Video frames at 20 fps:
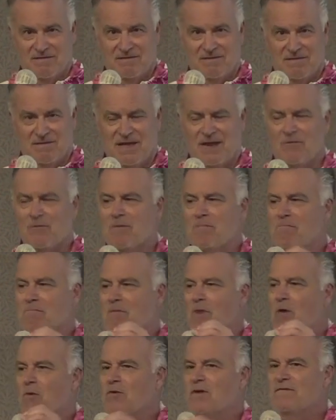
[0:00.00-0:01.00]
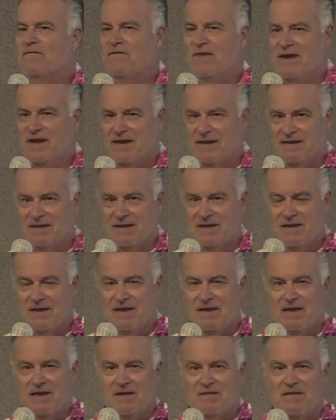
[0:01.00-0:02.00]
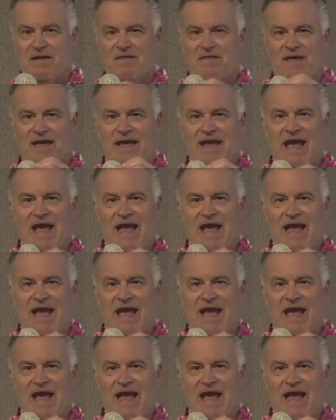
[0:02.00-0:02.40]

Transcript: they were motivated that they